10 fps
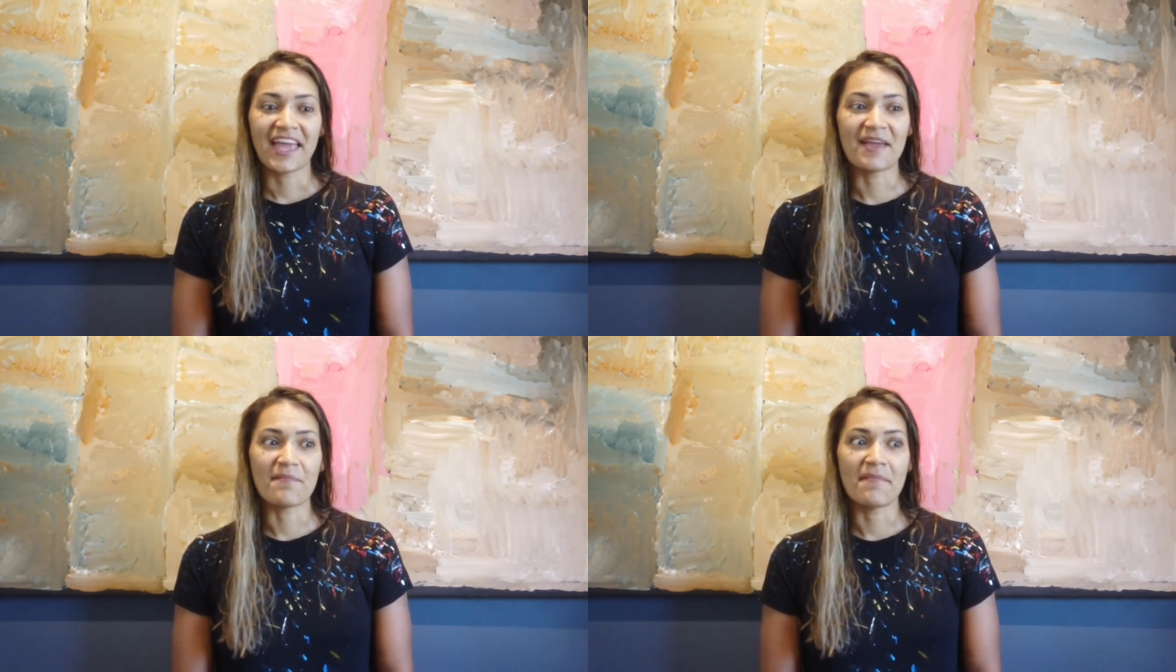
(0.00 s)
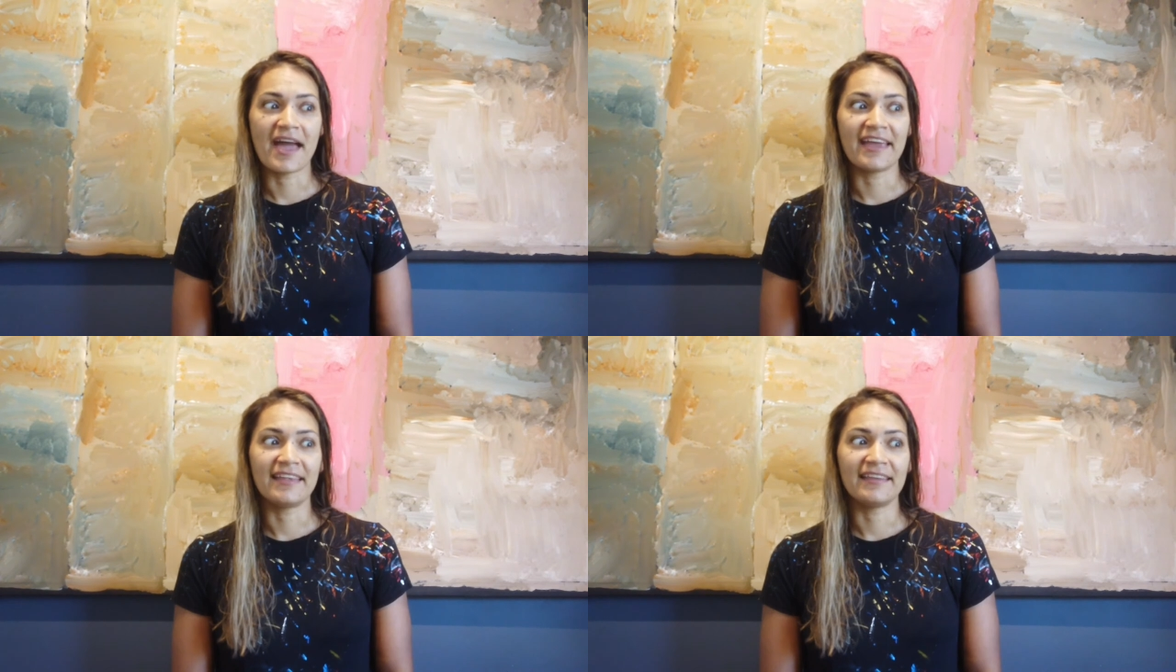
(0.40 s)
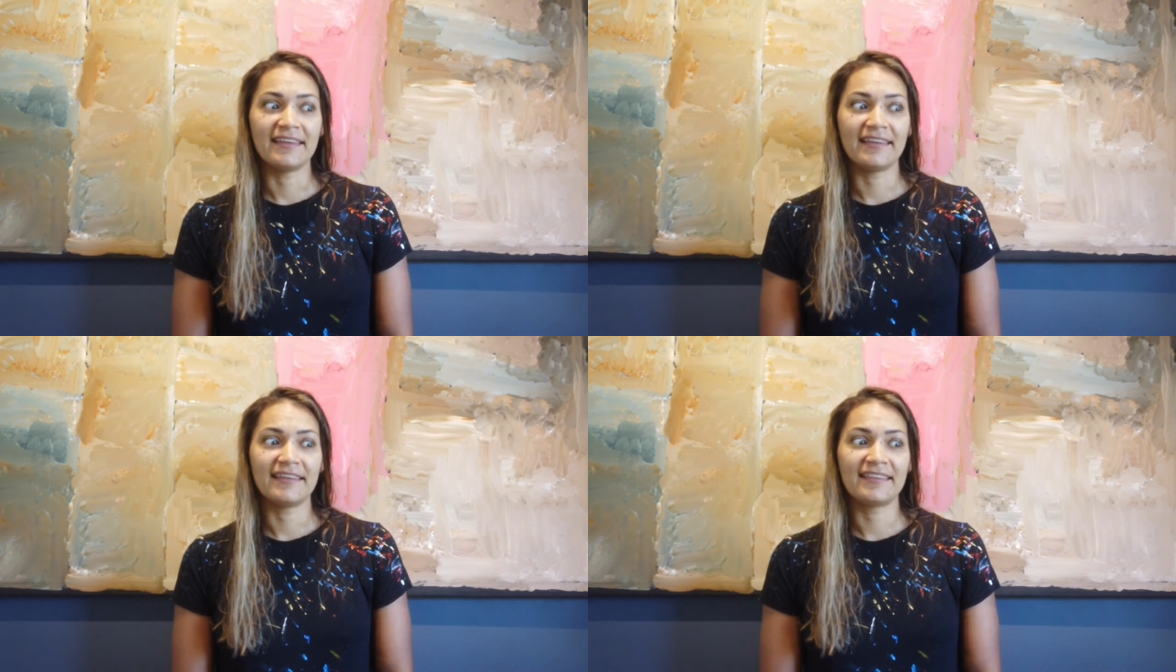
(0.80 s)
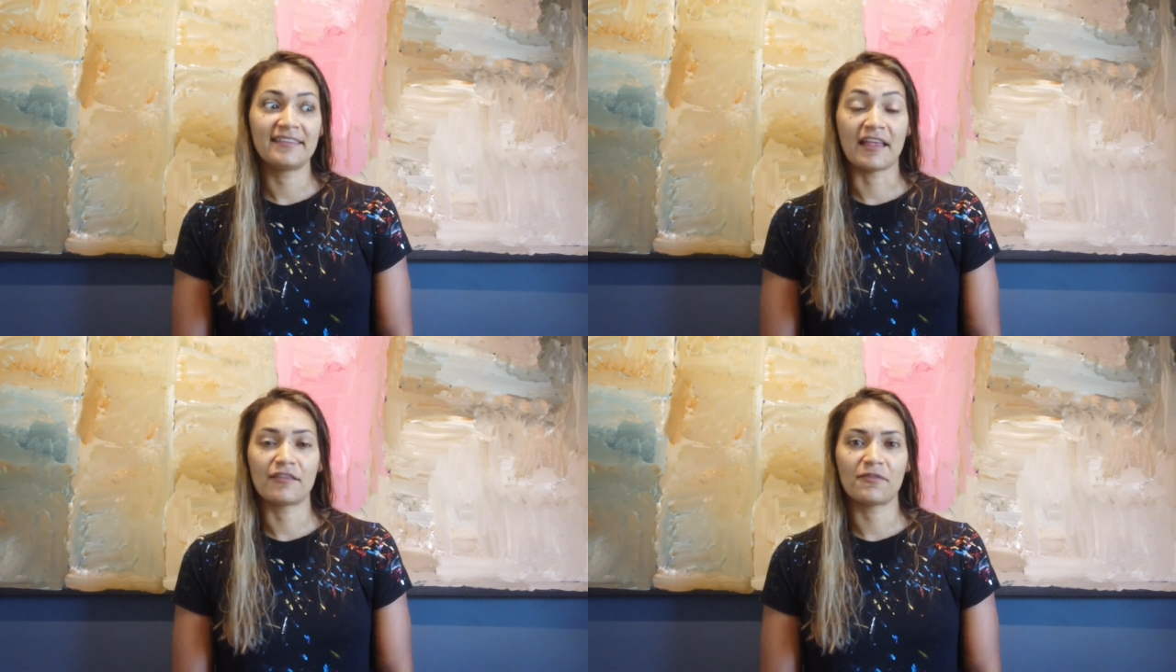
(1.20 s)
it made
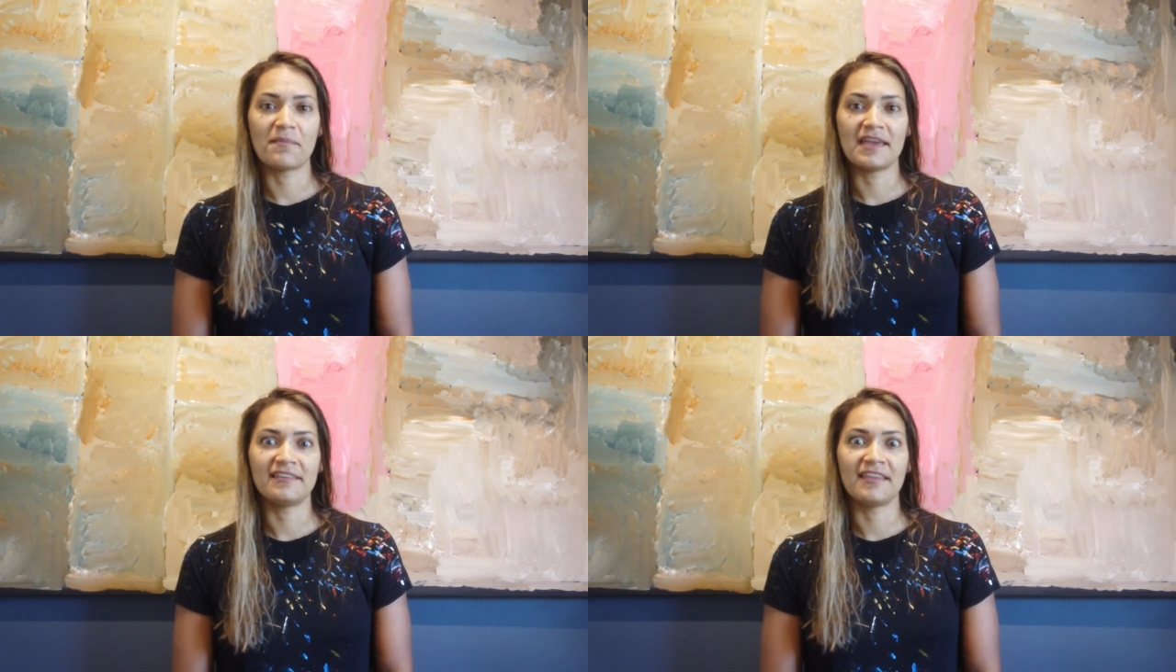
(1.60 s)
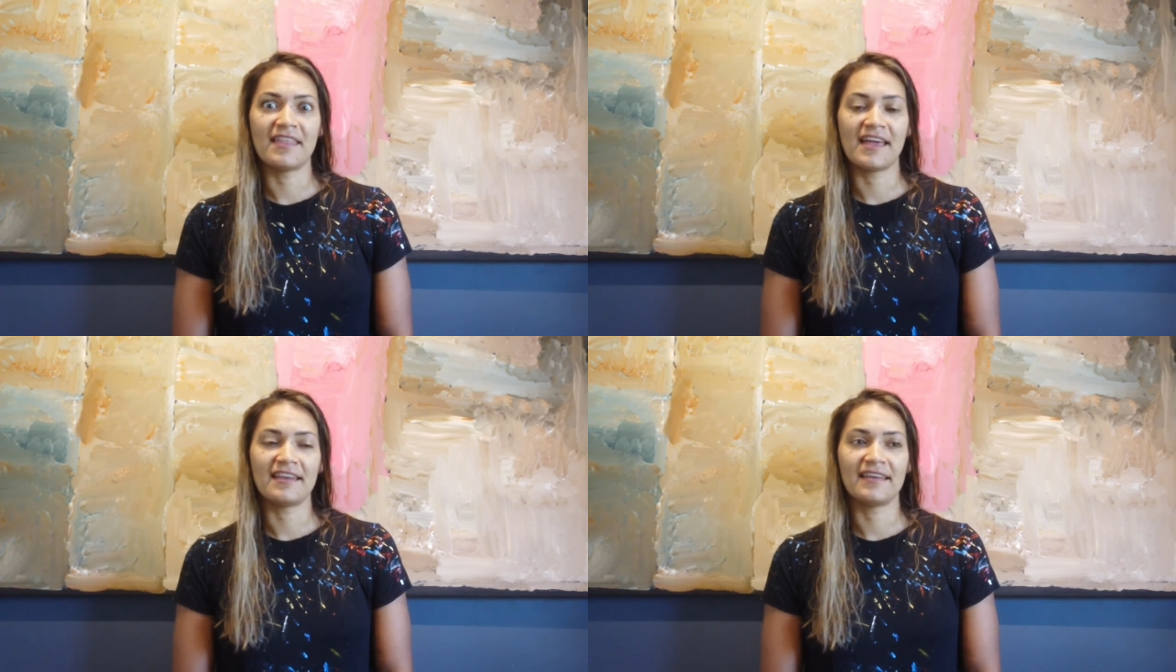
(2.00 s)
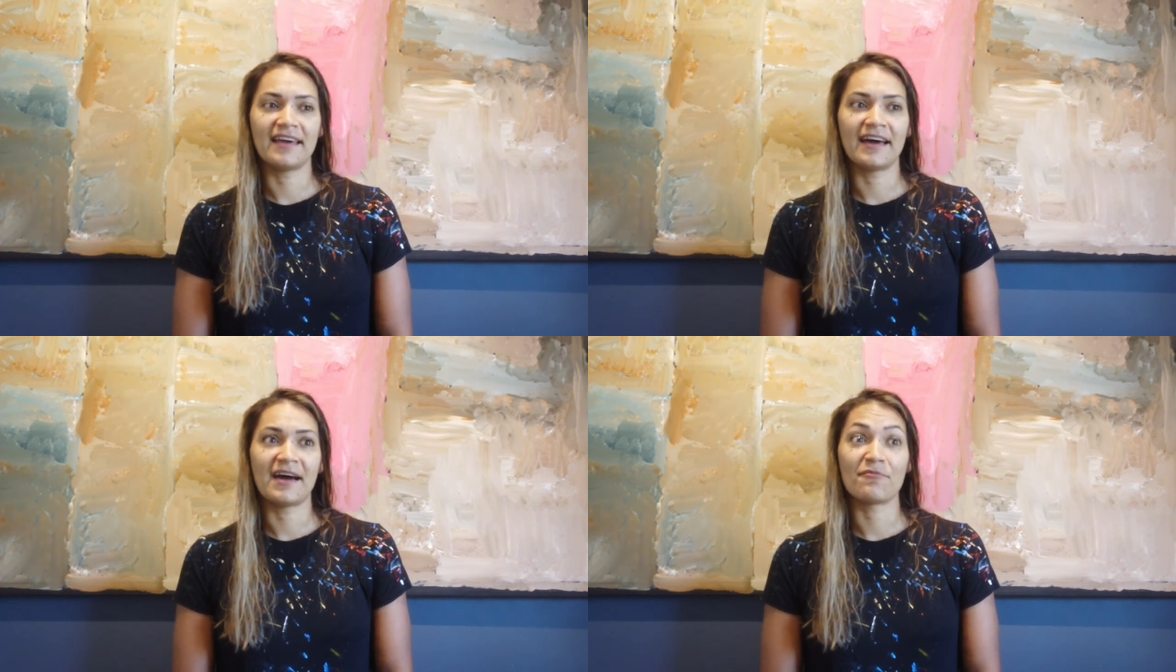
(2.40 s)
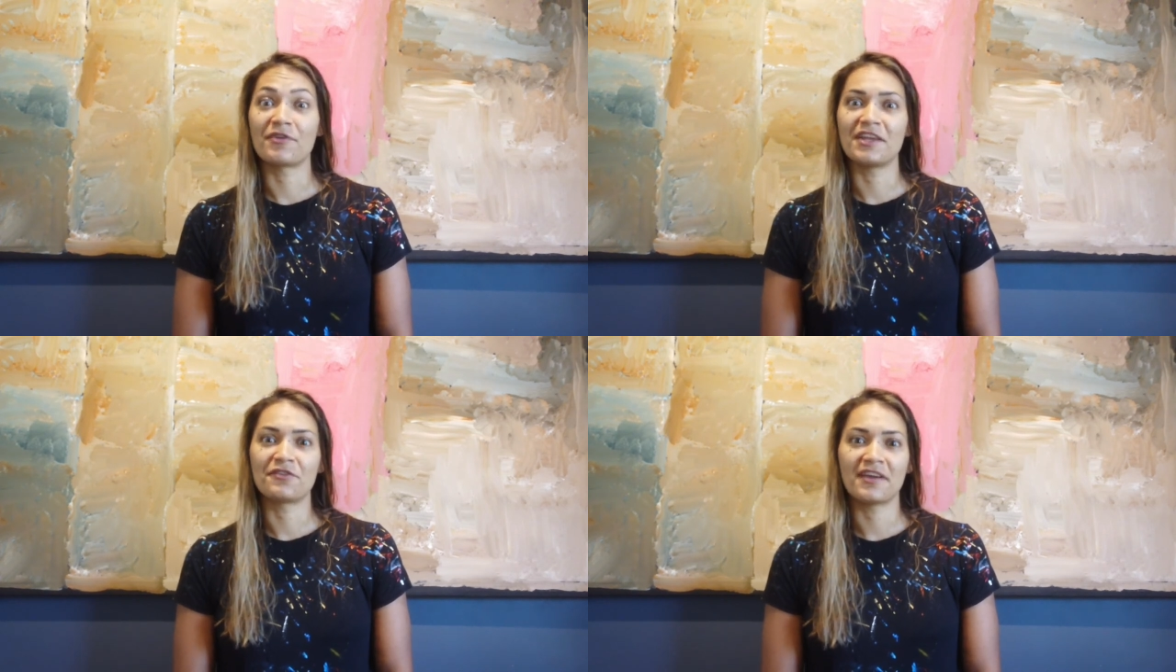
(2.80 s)
sense for me to then
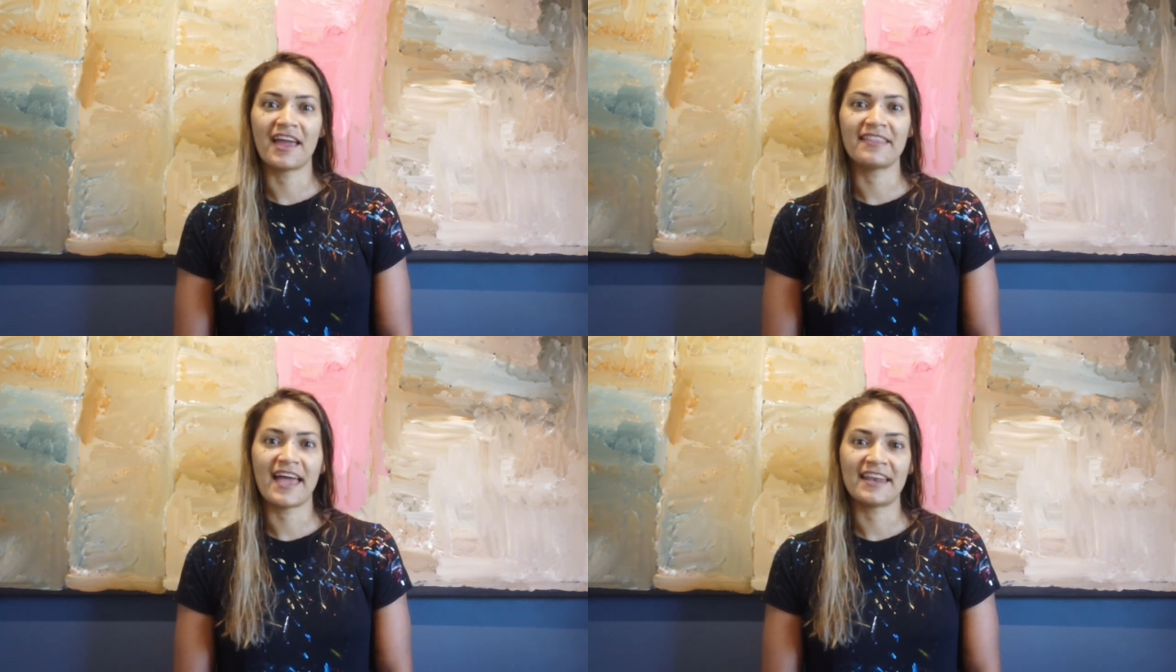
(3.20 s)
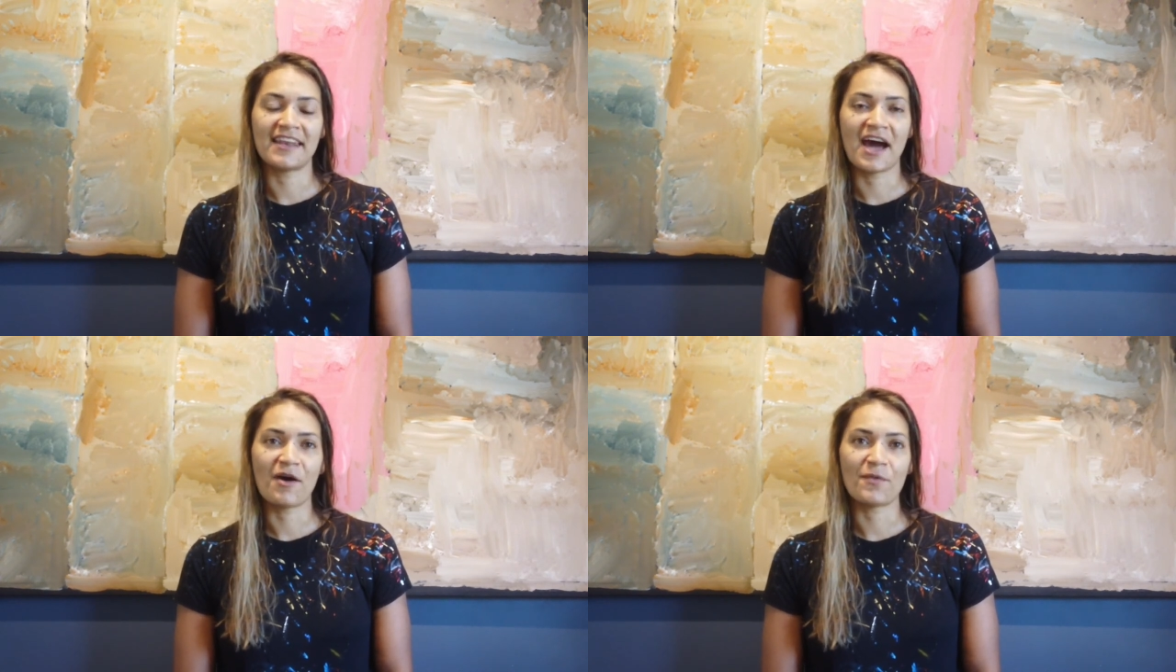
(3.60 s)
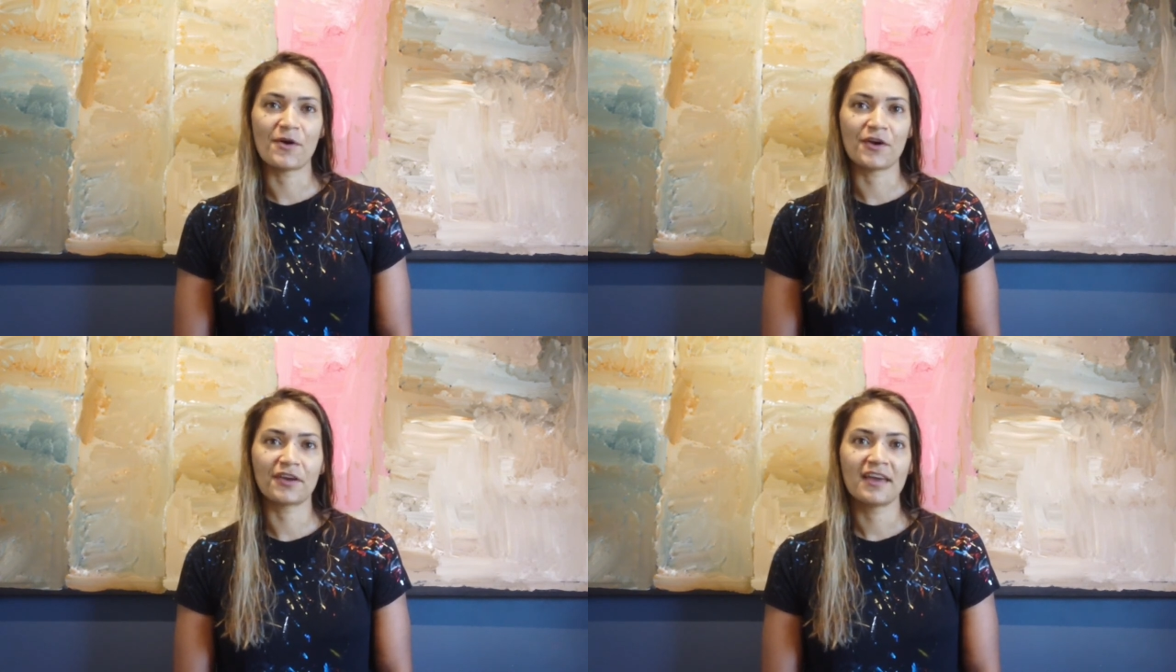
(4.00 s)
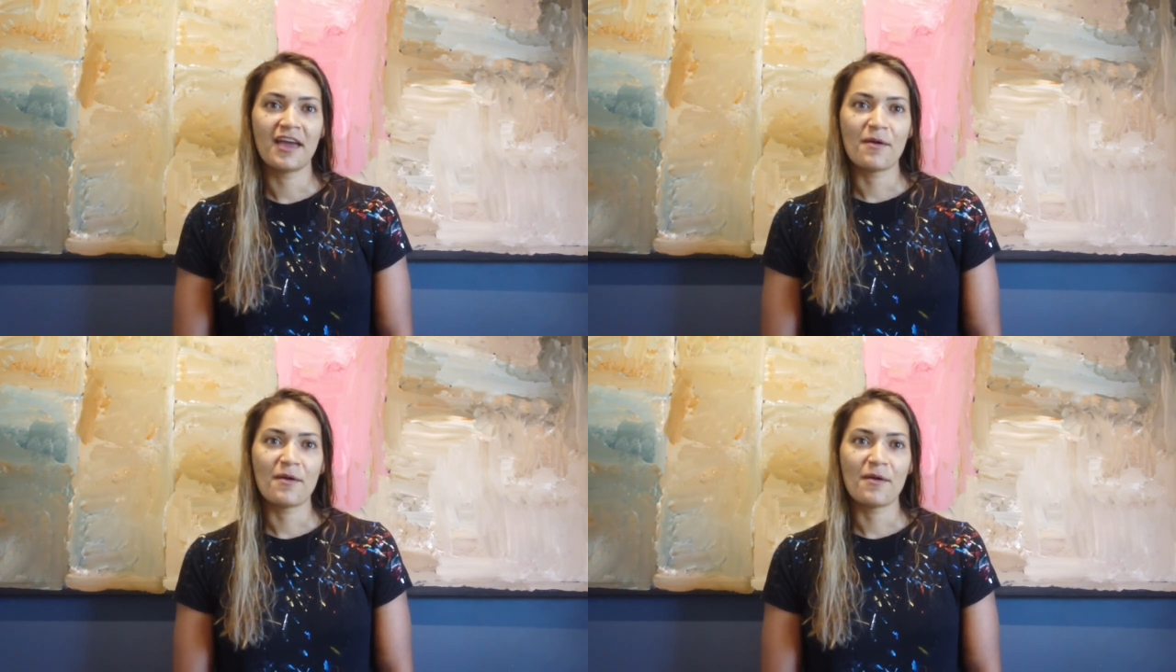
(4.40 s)
recreate that in artwork,